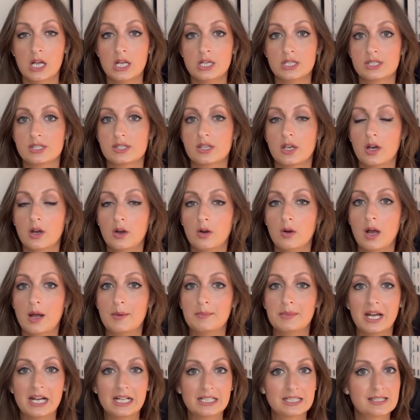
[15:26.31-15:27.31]
So
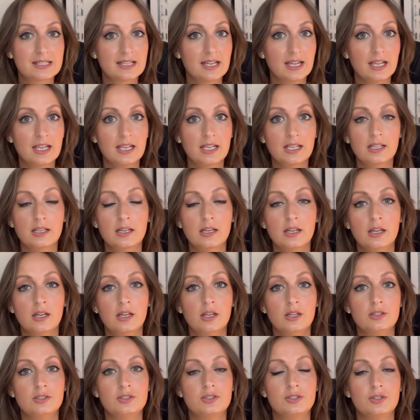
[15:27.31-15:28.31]
I'm not saying
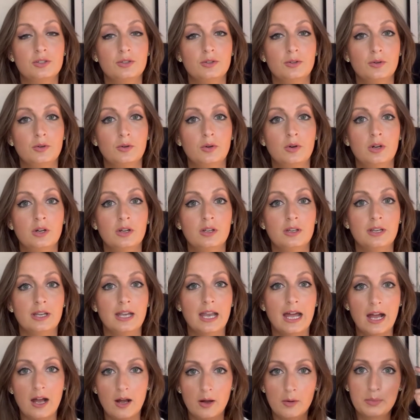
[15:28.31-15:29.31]
to
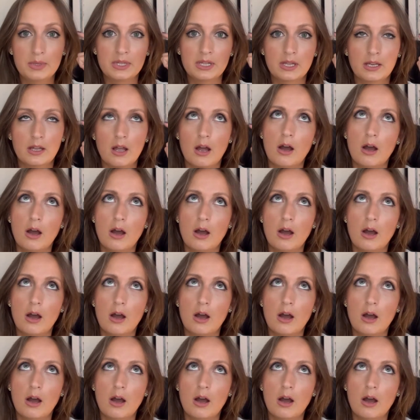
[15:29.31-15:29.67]
now be like,